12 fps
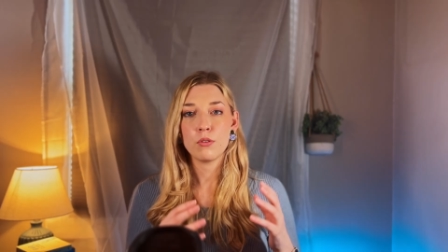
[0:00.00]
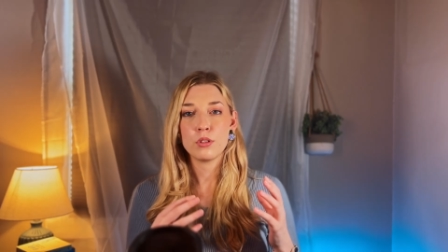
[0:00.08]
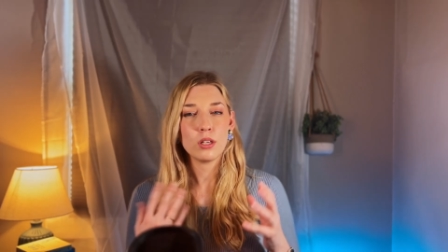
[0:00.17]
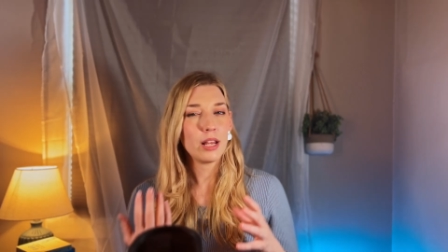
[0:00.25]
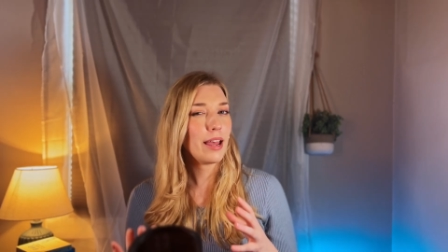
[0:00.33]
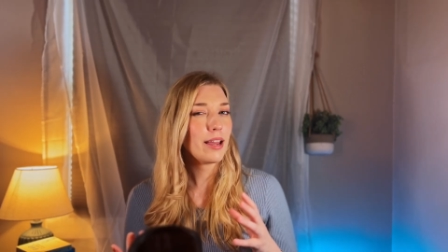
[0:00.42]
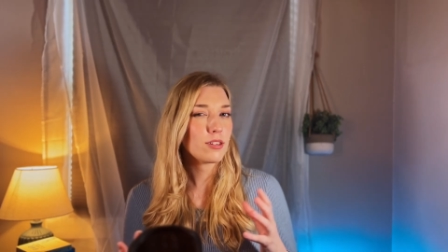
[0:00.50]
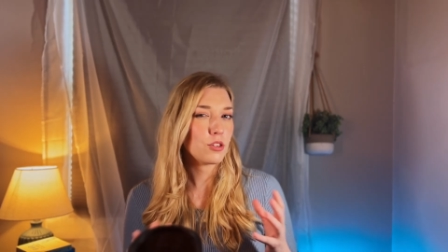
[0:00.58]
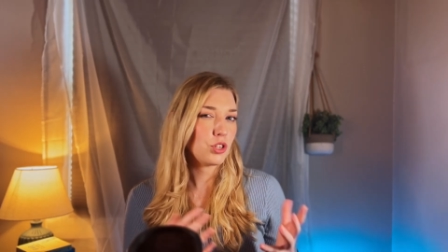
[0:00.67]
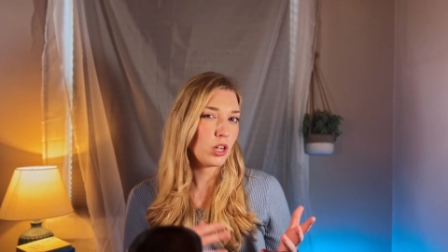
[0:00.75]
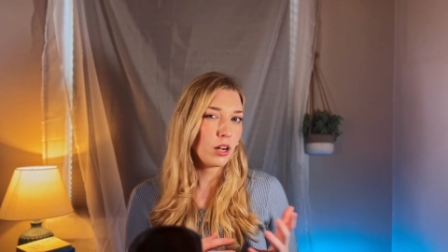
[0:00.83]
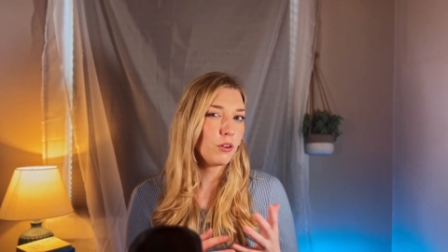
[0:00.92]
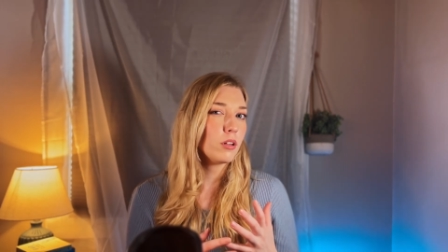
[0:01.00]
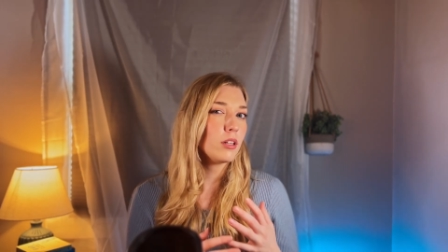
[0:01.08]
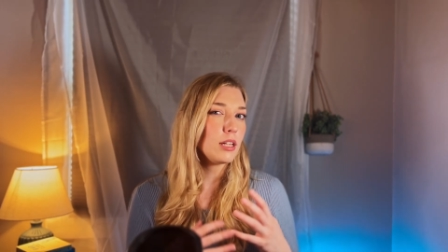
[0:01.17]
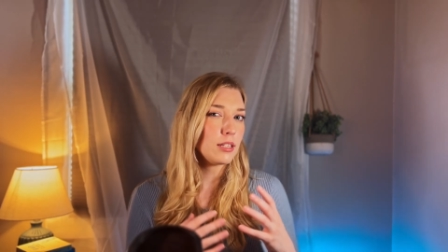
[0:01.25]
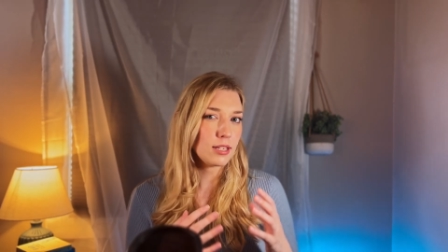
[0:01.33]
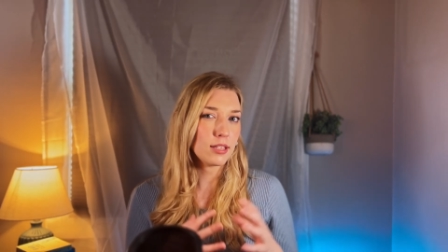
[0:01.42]
today, it's
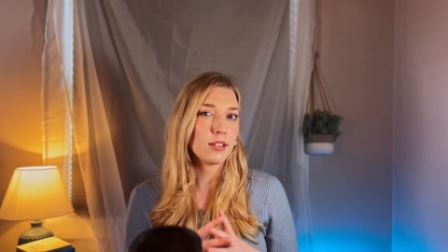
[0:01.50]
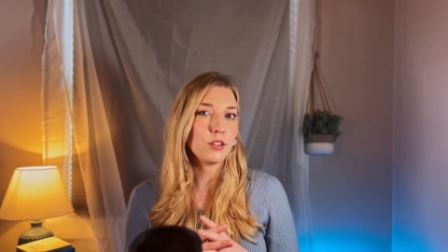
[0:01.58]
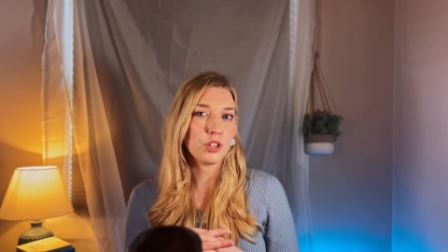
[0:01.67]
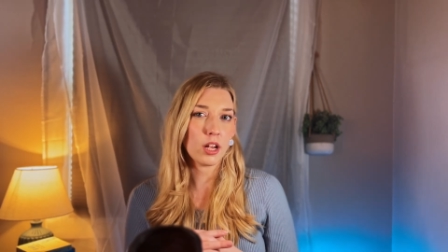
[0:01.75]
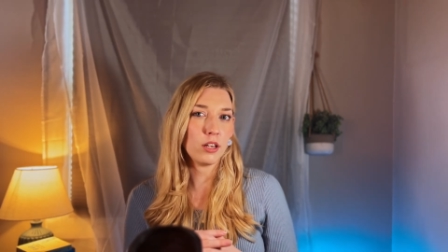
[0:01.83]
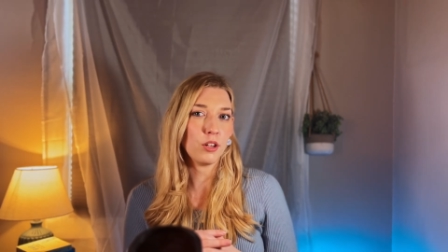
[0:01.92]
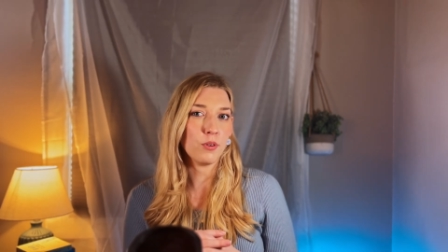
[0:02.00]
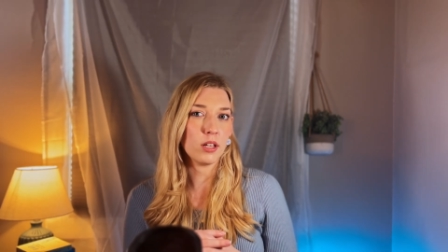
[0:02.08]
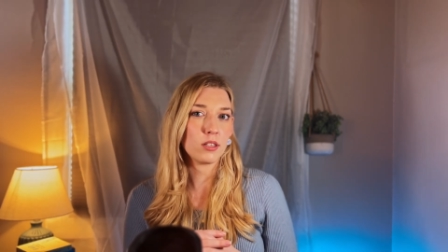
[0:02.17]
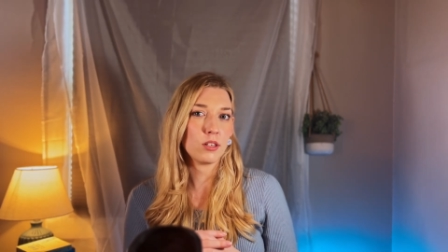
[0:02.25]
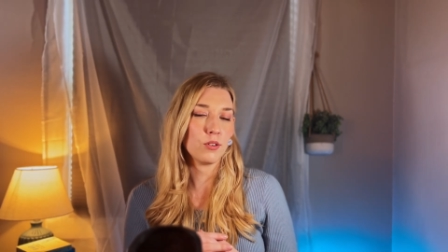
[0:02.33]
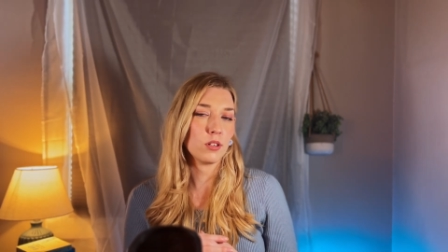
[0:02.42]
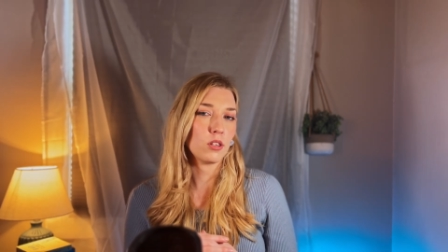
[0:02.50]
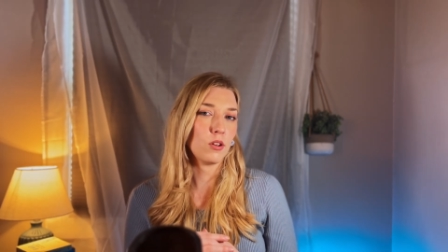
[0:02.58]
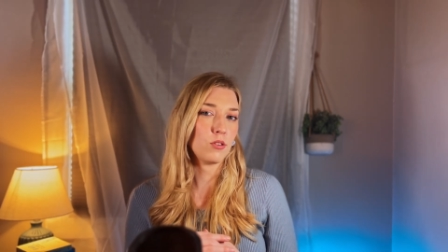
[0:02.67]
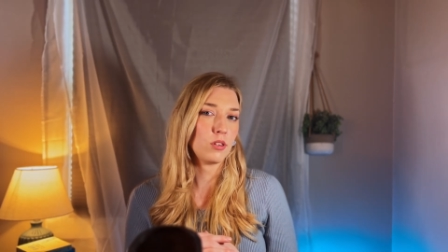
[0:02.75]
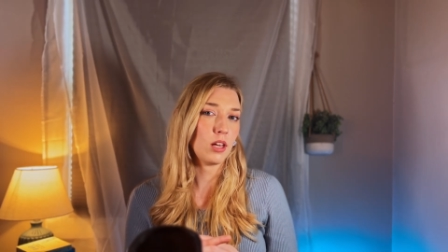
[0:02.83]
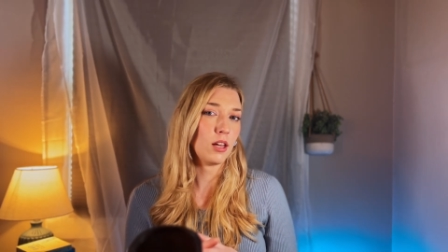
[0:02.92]
generally disingenuous to
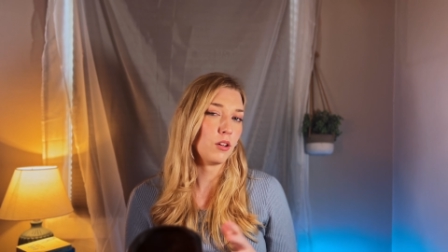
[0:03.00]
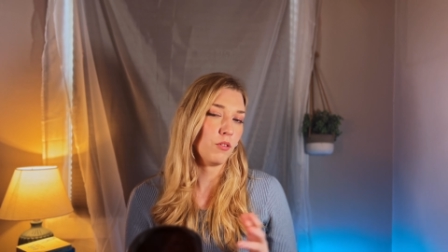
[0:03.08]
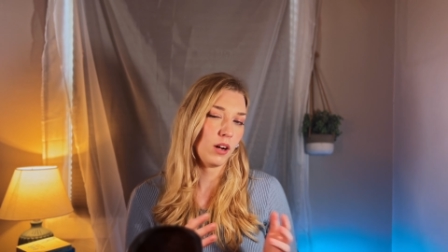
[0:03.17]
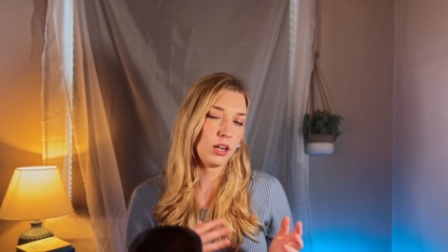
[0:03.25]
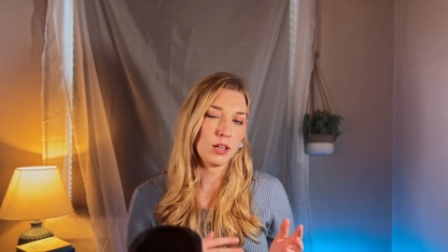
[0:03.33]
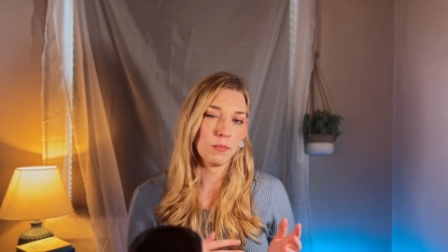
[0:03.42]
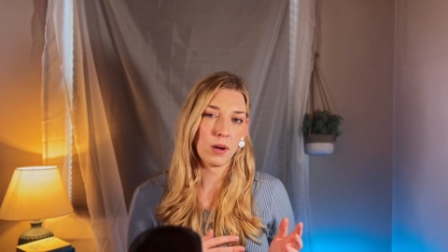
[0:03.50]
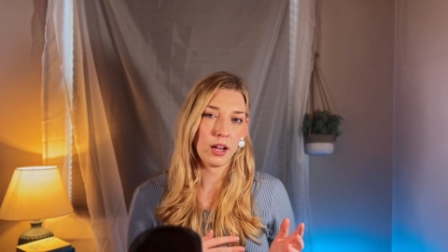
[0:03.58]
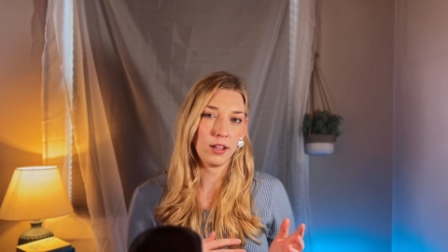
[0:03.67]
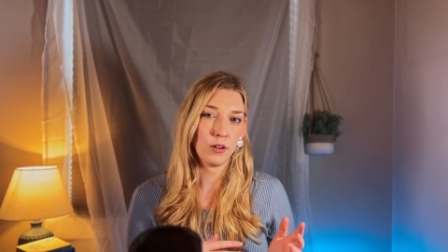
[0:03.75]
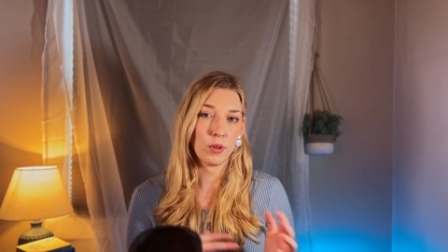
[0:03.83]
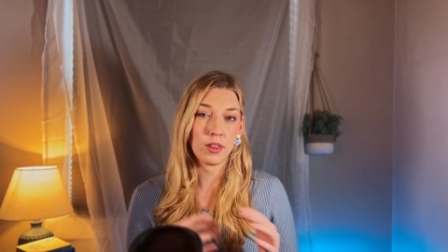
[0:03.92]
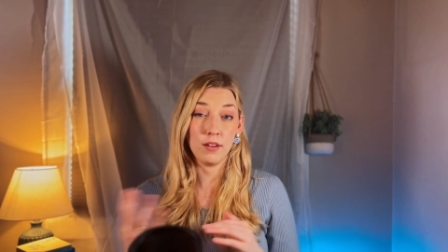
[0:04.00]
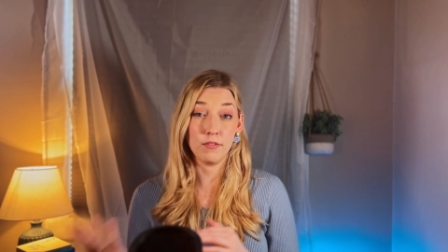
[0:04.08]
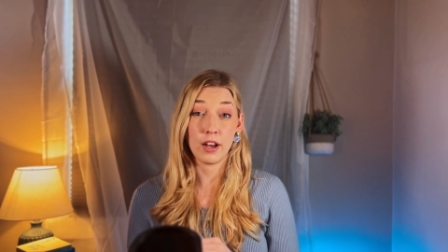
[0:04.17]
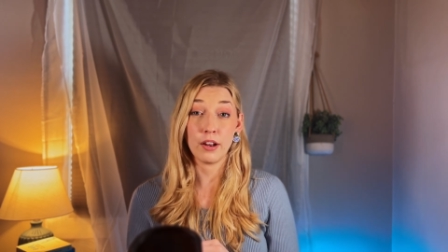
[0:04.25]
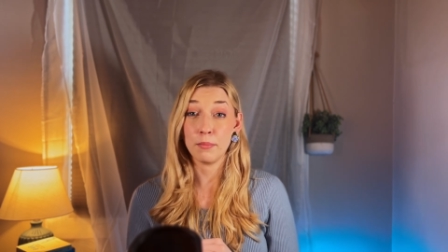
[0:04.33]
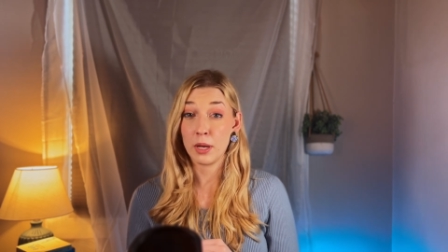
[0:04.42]
associate uranium mining with
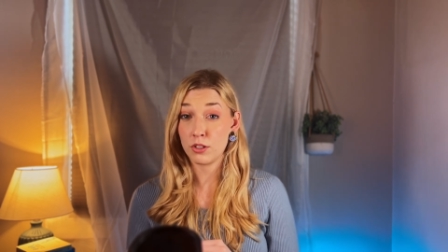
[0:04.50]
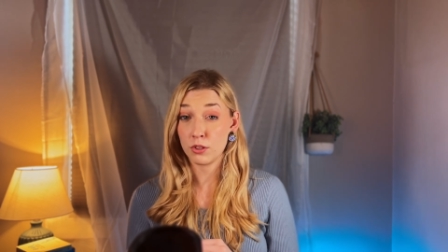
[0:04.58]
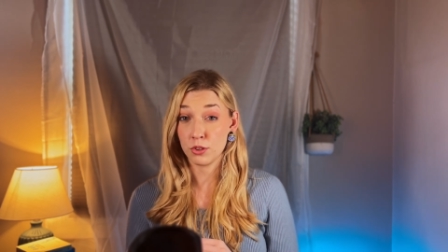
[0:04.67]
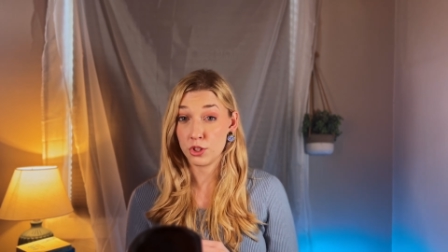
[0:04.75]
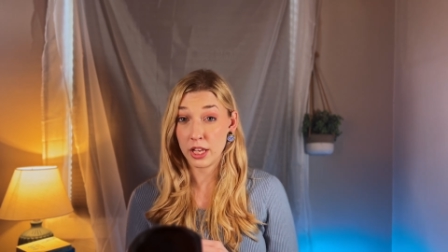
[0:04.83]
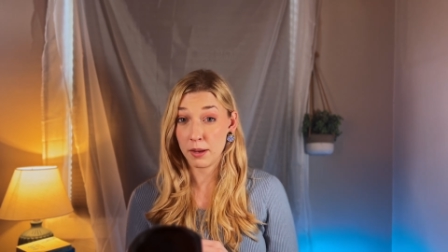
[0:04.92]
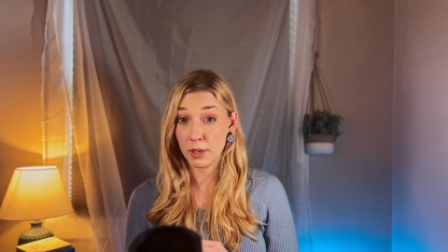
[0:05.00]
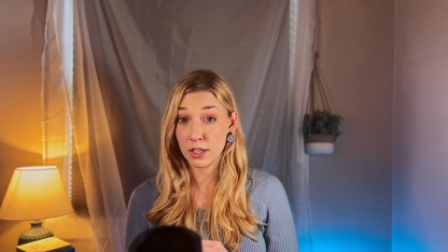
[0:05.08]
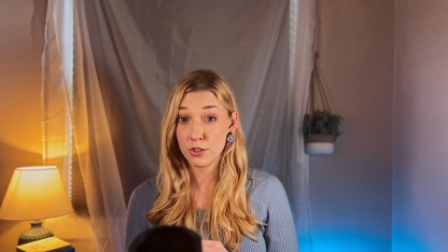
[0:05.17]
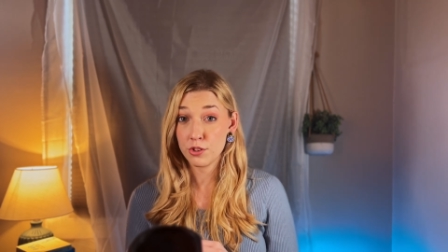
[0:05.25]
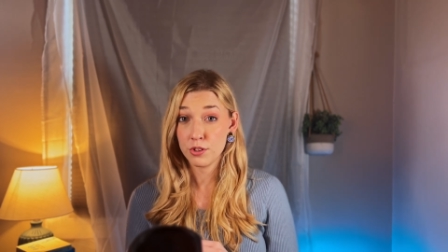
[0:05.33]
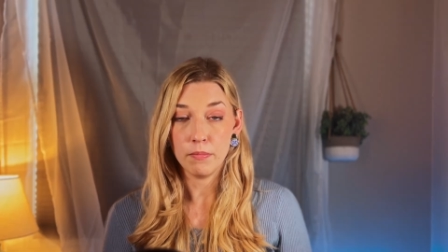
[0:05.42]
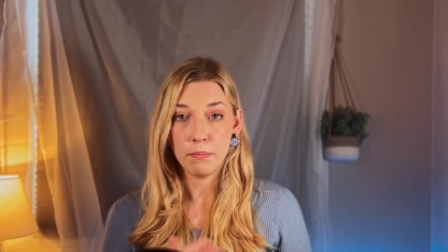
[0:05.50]
environmental damage.